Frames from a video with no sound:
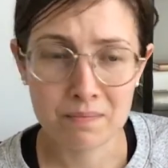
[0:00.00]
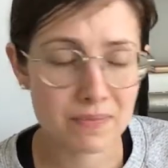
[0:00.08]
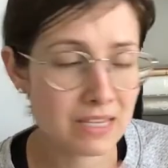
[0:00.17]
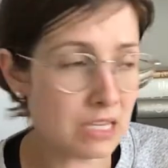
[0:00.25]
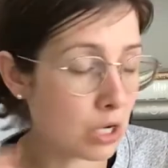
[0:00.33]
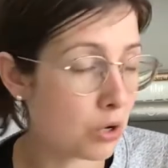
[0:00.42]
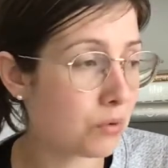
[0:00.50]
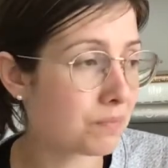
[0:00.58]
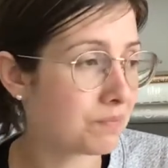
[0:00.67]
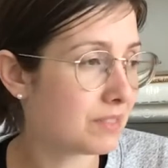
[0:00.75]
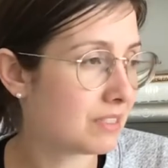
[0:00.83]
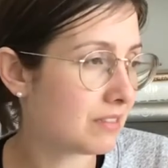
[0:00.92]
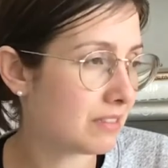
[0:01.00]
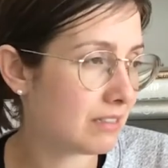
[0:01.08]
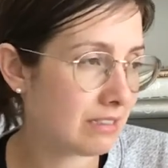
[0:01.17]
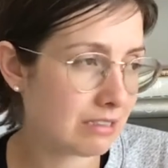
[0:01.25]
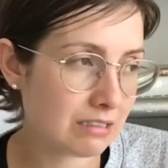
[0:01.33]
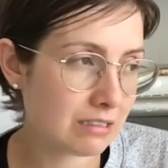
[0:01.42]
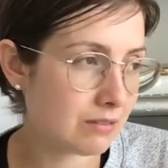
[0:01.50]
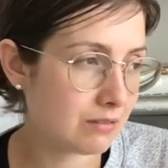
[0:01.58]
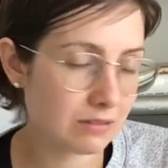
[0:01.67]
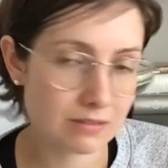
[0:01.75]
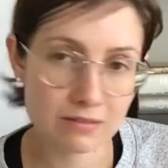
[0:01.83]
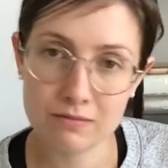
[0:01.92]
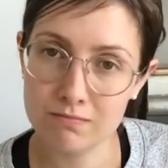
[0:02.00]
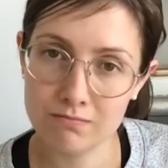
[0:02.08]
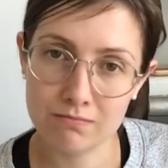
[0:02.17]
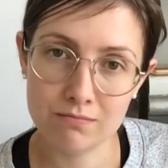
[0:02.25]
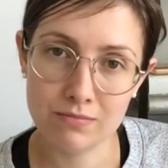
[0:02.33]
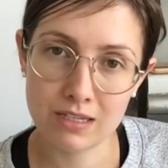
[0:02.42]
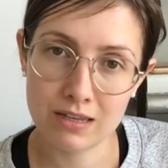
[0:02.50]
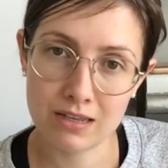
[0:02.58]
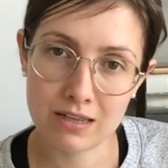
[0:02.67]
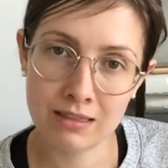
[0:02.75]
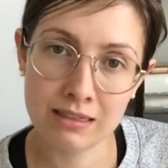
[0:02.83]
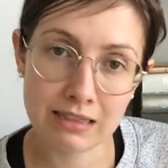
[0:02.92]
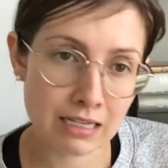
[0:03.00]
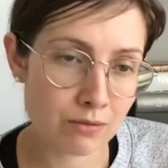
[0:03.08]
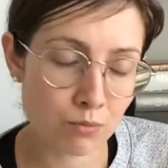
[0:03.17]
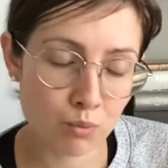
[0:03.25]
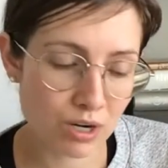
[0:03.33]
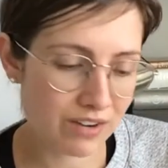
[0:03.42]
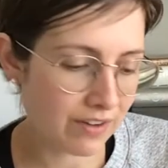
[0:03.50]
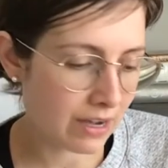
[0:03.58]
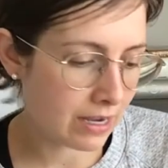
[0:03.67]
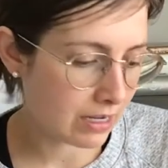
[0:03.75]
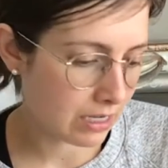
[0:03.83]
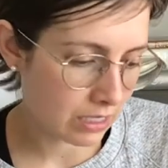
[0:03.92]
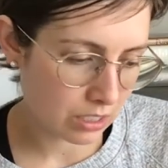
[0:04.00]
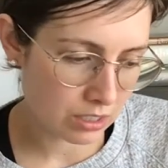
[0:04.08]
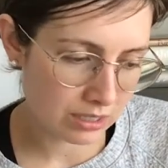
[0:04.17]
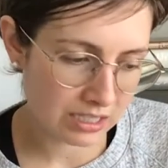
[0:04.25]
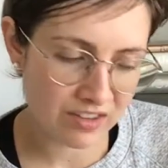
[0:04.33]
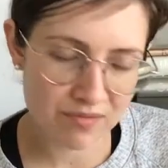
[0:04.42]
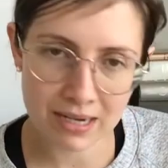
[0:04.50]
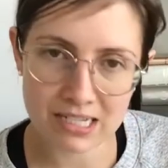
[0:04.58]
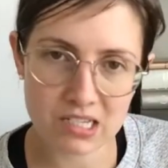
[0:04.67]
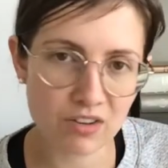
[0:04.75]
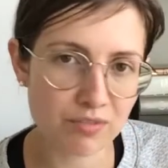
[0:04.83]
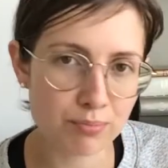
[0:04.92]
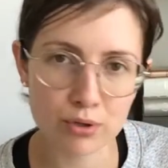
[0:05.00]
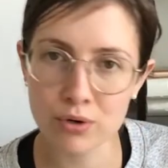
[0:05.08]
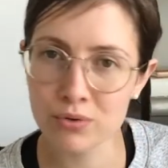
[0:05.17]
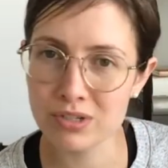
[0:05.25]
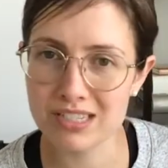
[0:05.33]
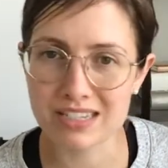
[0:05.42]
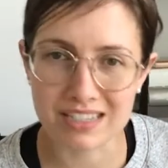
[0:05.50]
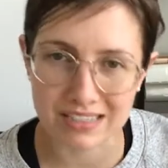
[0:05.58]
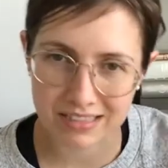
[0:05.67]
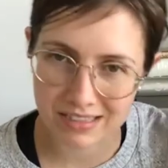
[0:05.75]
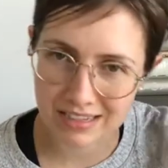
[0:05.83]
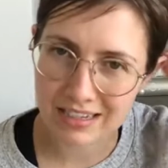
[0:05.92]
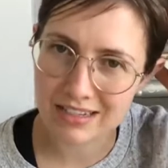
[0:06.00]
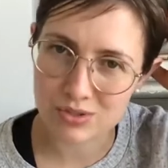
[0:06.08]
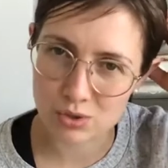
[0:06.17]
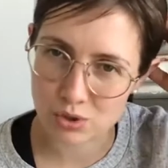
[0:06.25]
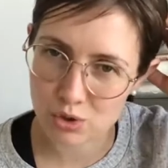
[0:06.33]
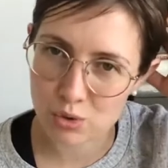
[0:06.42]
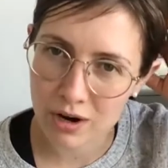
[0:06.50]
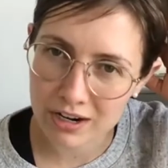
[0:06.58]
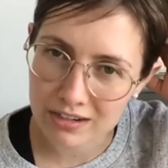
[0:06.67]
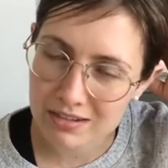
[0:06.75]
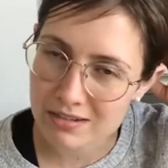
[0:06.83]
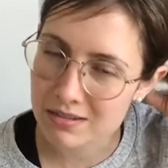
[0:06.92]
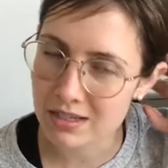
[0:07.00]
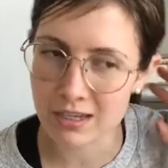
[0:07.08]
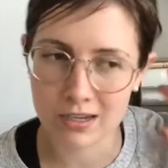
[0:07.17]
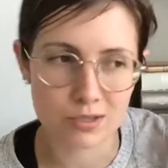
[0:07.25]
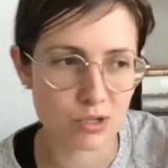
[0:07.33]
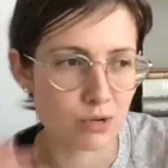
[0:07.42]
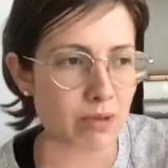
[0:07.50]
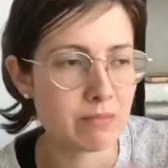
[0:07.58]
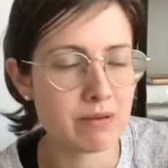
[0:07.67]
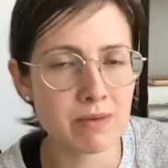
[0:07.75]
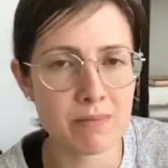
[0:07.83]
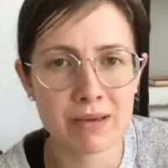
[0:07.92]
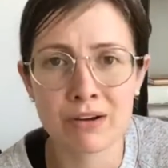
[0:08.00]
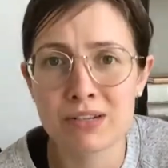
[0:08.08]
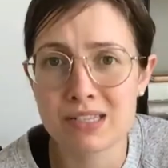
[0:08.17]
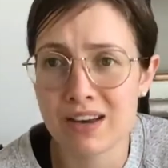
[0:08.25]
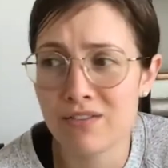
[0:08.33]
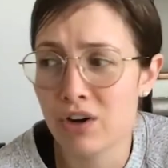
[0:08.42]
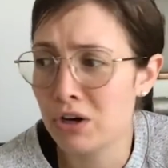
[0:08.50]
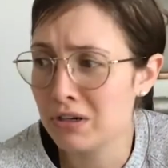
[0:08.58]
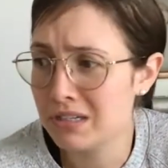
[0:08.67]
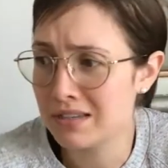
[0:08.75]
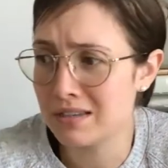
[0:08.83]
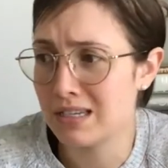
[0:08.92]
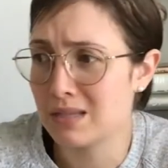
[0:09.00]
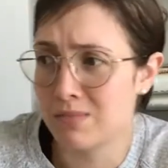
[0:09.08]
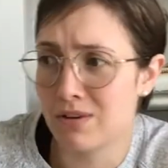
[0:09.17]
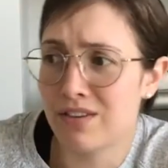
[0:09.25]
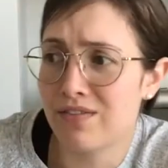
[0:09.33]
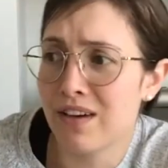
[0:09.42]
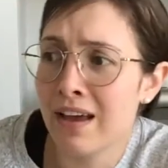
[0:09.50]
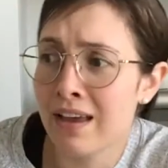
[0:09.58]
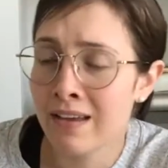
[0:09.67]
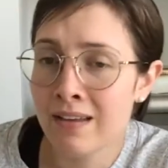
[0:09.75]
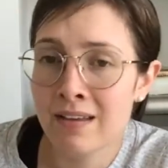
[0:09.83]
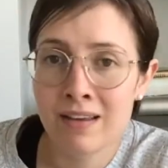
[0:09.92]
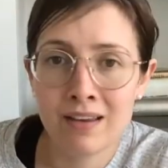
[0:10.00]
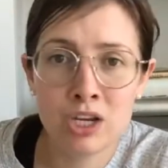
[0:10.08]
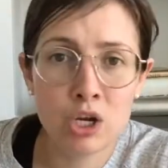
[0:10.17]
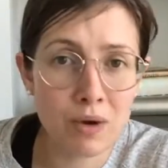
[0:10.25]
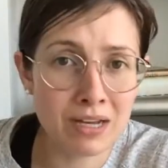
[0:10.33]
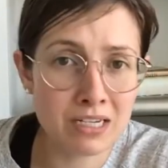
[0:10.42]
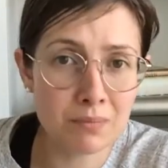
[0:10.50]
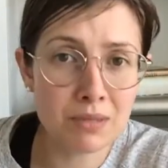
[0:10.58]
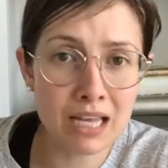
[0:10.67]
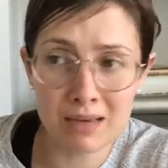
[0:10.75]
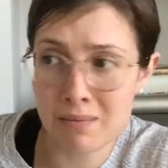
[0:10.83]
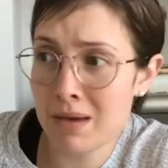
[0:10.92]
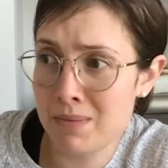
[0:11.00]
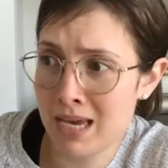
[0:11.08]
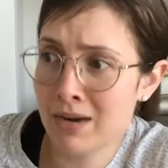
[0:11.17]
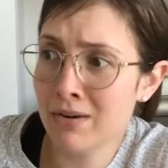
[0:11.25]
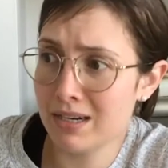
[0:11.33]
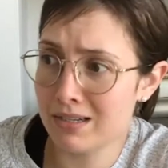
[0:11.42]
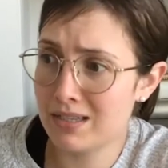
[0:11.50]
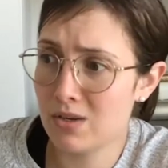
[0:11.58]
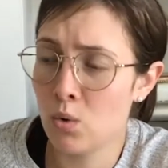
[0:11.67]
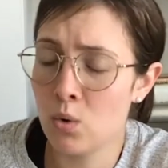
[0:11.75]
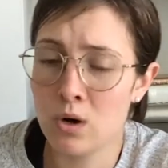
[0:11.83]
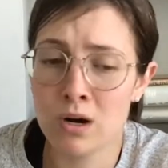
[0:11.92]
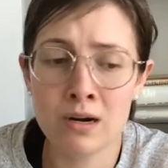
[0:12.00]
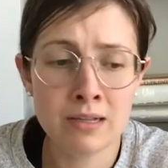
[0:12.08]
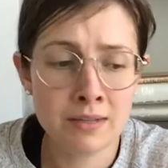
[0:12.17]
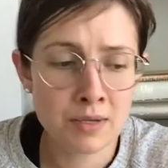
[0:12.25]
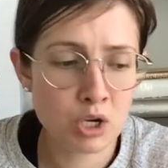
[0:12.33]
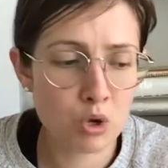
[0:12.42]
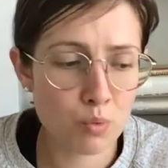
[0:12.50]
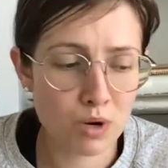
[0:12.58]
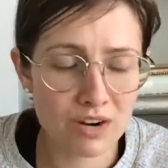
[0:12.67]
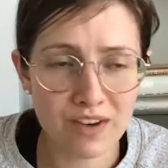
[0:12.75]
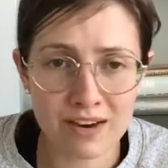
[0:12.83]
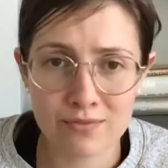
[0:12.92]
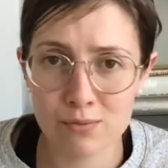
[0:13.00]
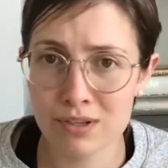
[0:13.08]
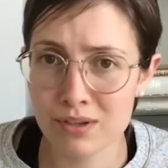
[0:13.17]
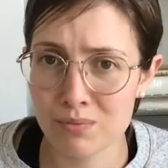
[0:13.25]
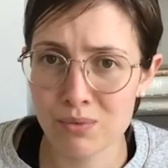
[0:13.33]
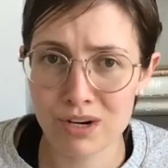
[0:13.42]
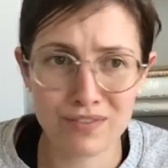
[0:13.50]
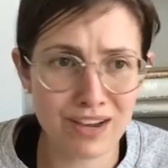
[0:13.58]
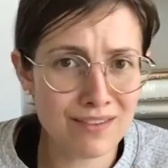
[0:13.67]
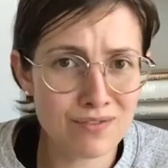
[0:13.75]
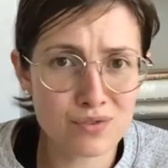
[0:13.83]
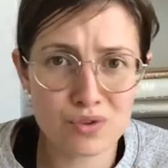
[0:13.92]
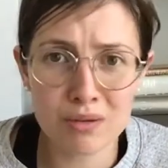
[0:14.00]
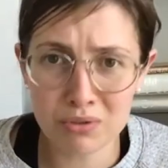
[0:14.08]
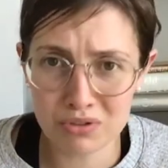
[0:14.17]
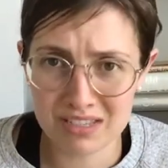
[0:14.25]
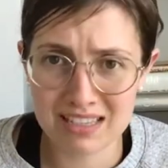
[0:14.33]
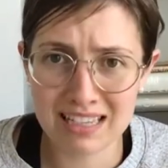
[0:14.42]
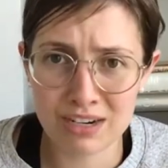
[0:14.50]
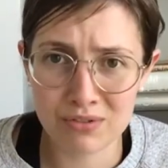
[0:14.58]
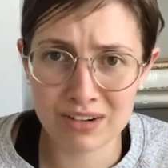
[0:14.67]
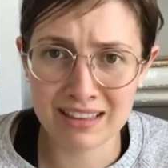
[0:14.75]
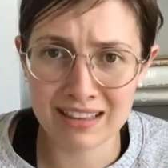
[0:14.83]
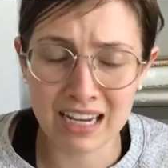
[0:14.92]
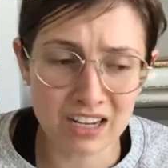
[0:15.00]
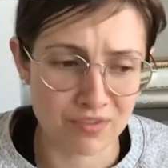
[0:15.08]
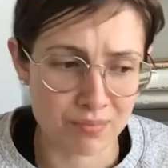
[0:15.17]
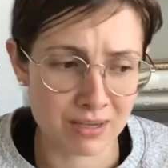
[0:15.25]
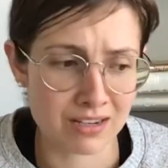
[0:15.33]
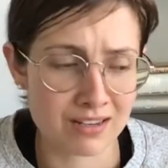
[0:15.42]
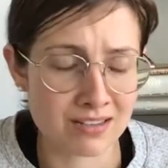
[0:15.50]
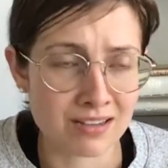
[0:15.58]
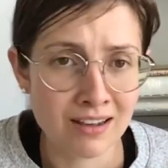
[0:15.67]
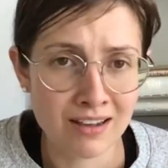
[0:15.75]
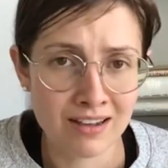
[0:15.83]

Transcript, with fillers: you know, uh, leave what if i eh, leave myself prone to disease or chronic disease or maybe my parents have heart disease what if i you know end up like my parents or you know what if i have real what if i have troubles later in life because